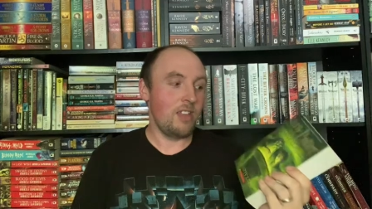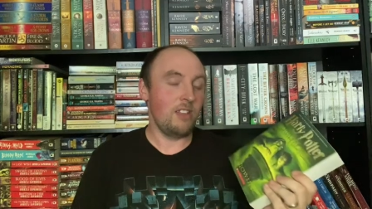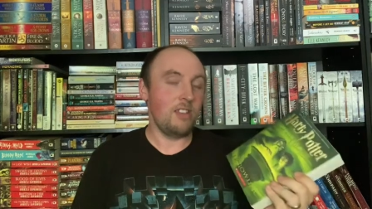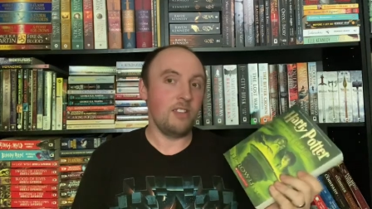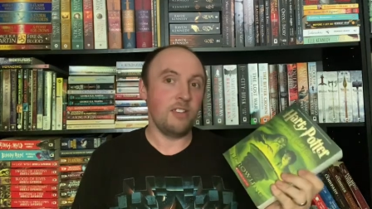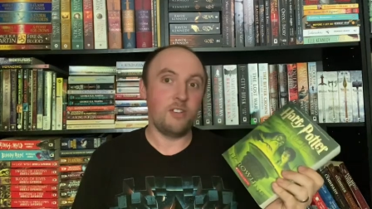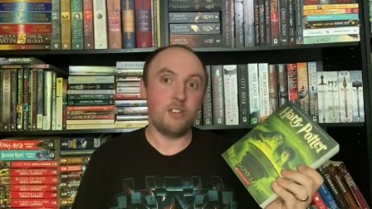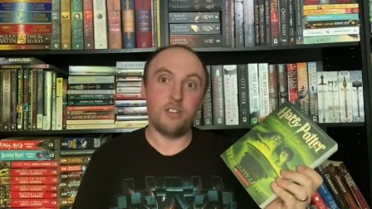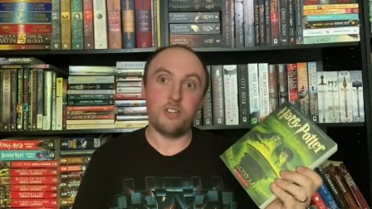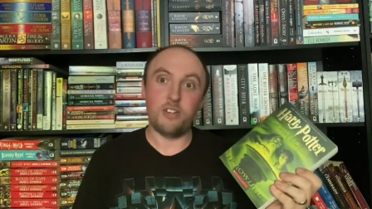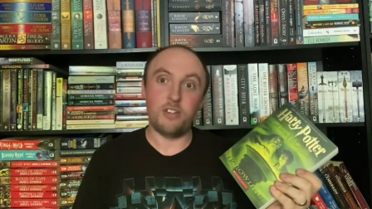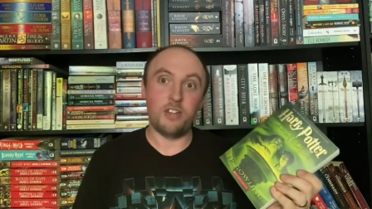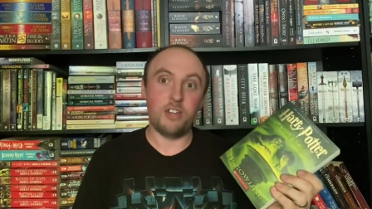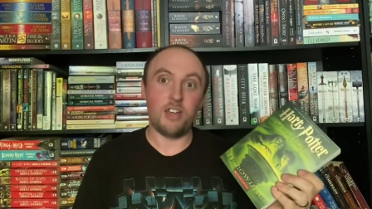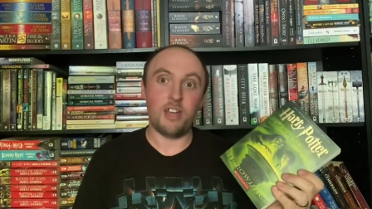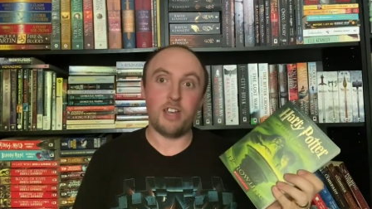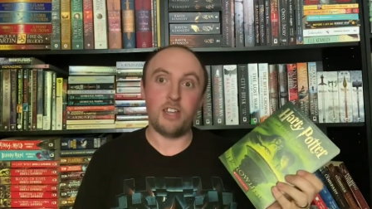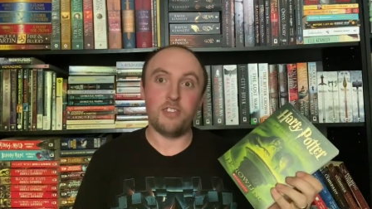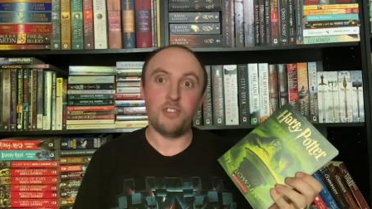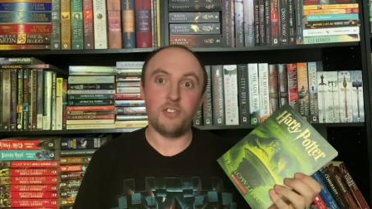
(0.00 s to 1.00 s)
the good
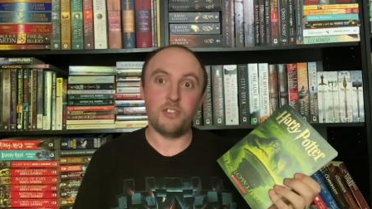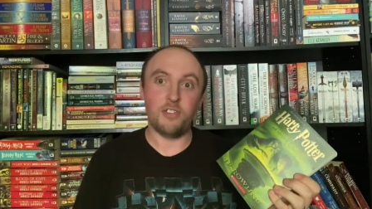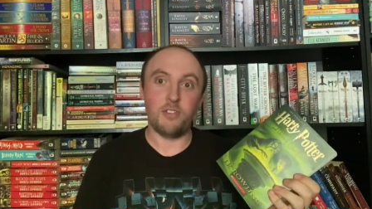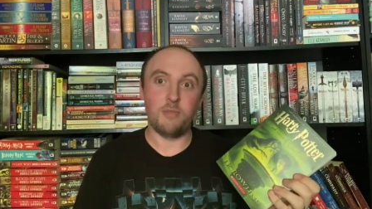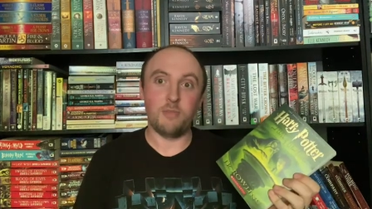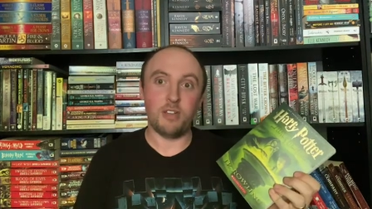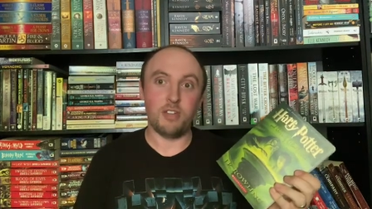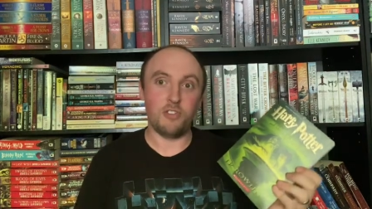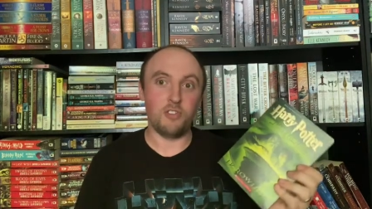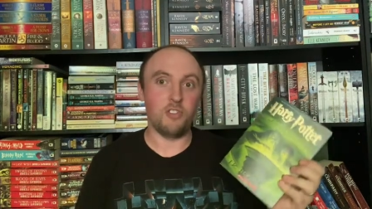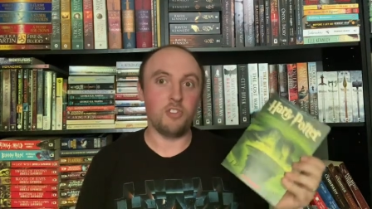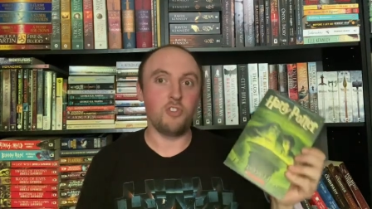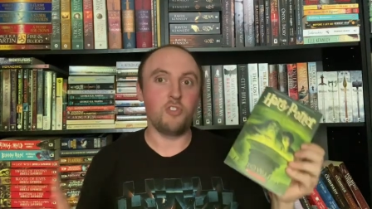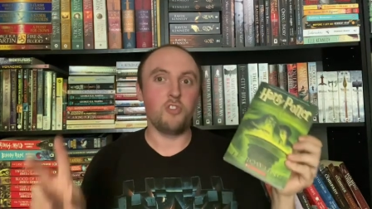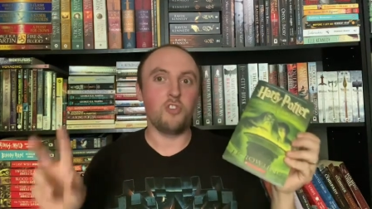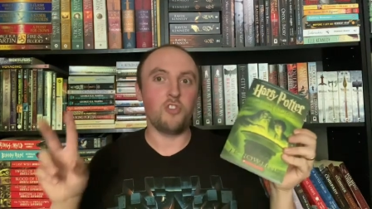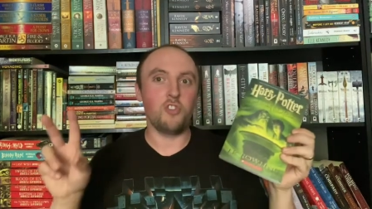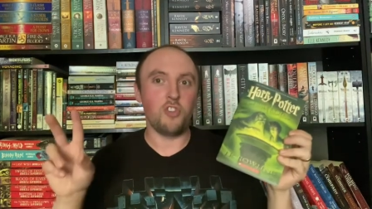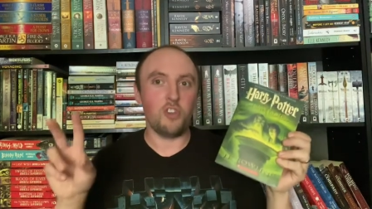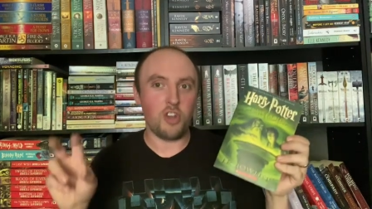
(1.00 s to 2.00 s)
God, there's so much
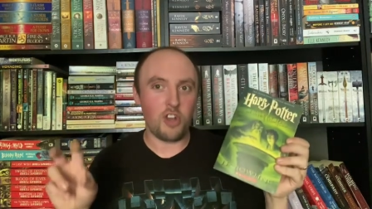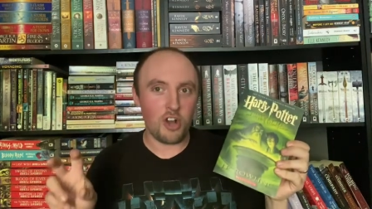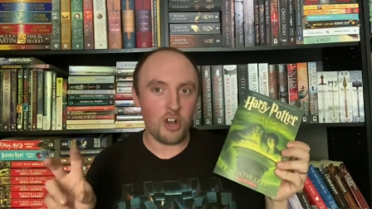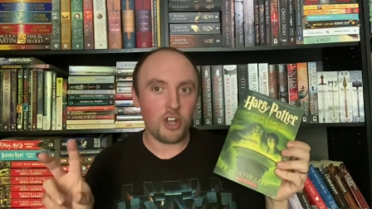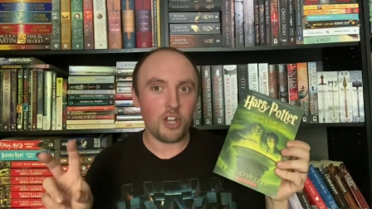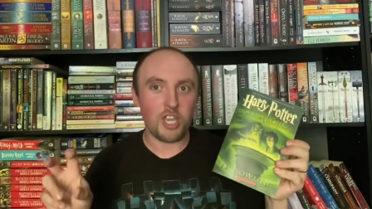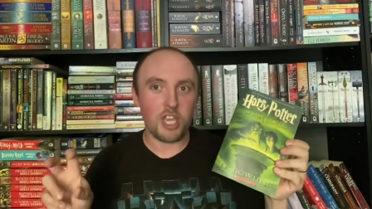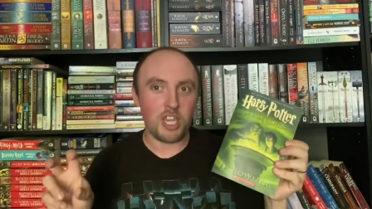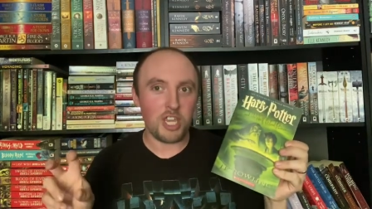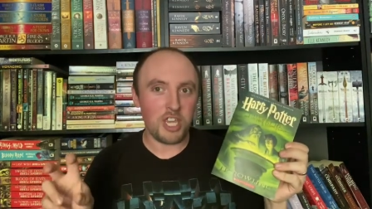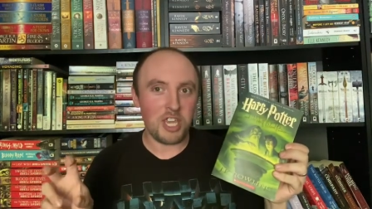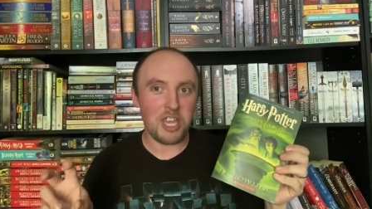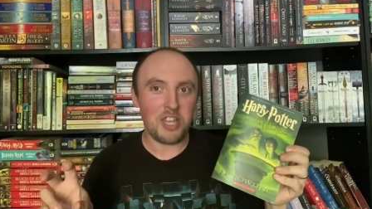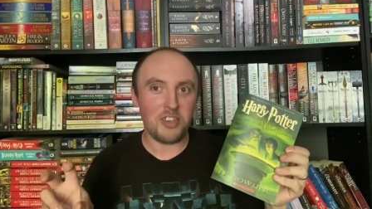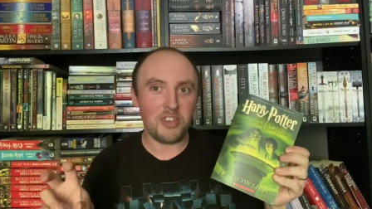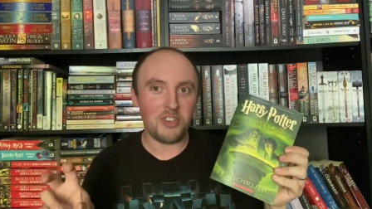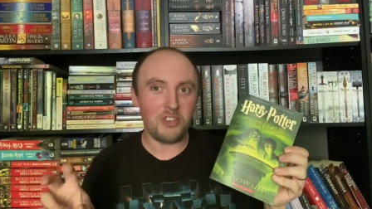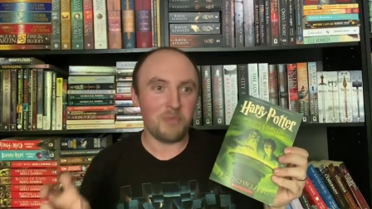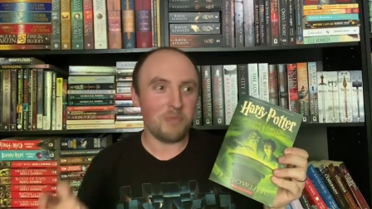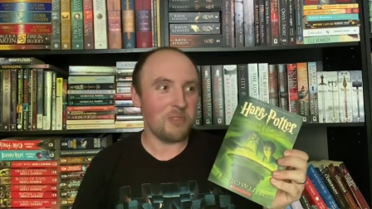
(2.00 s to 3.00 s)
snogging in
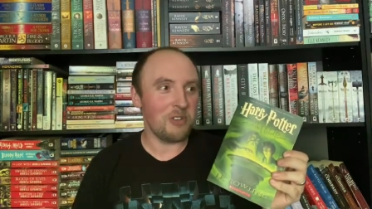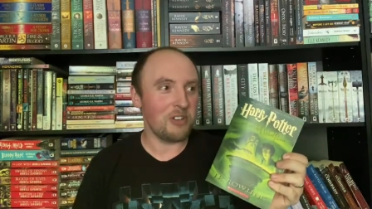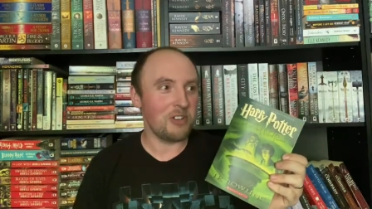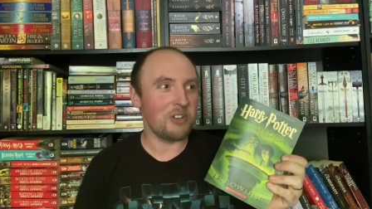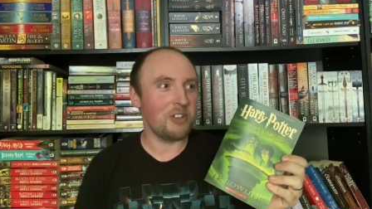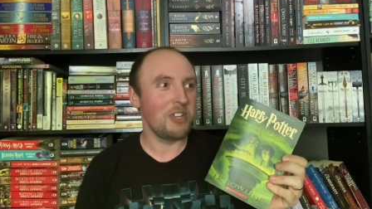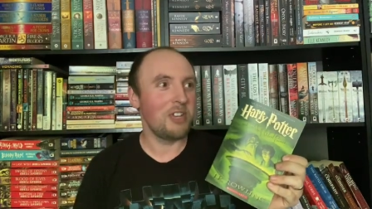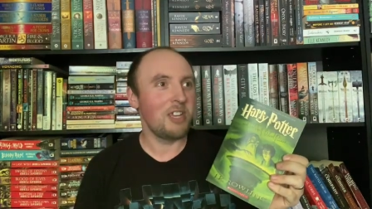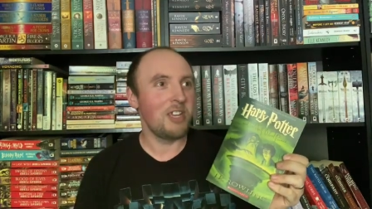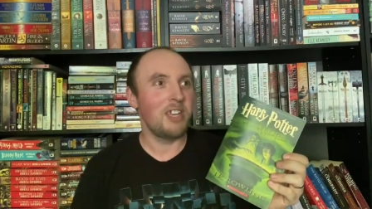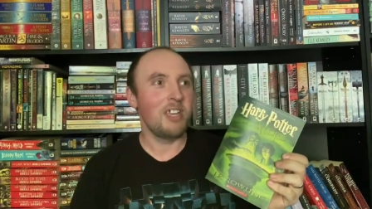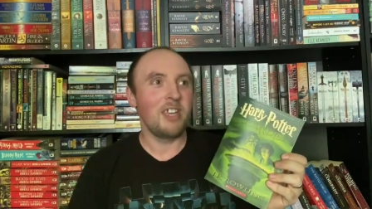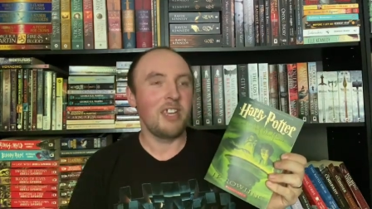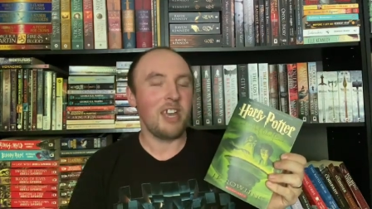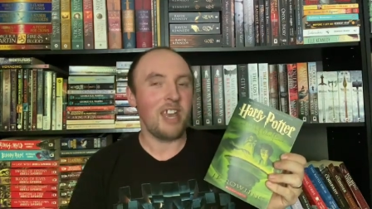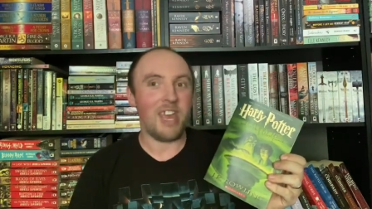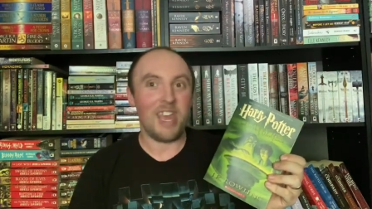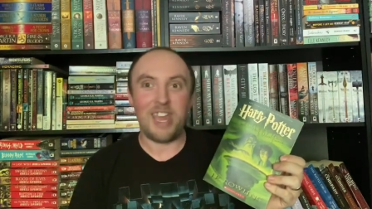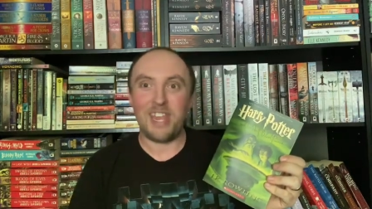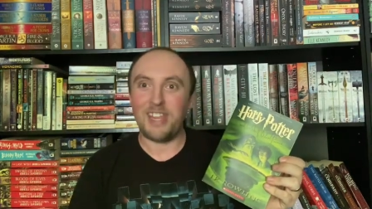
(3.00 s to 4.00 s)
this book.
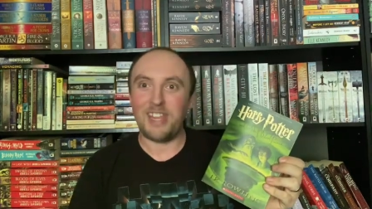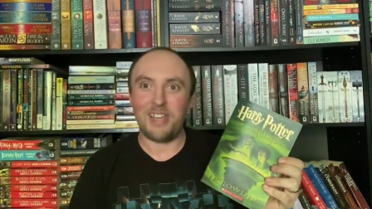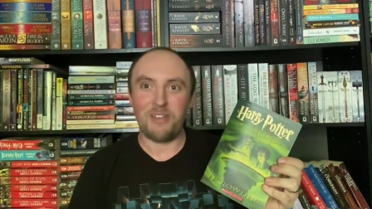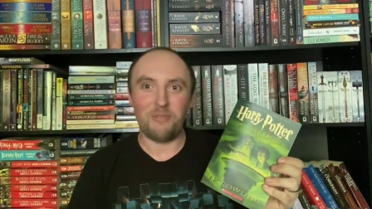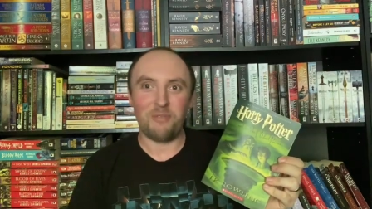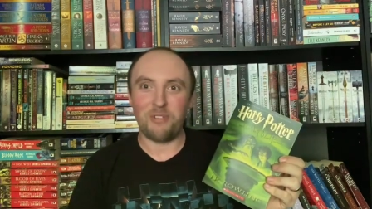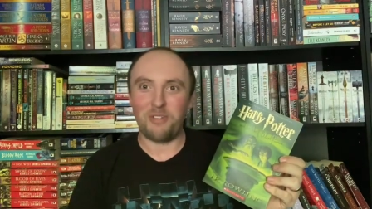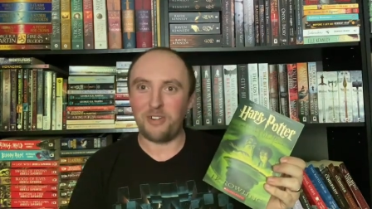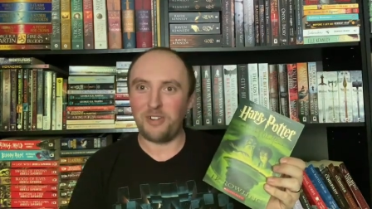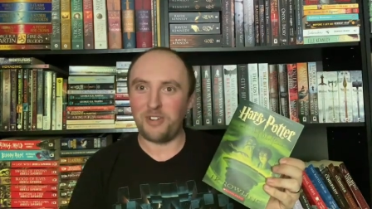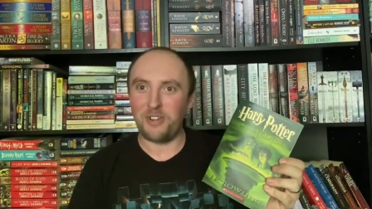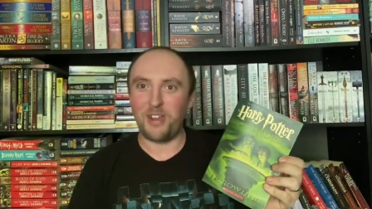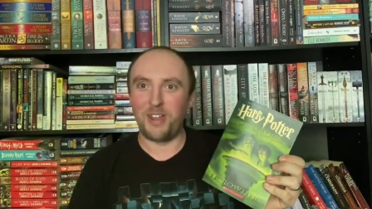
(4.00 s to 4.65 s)
I hate that word,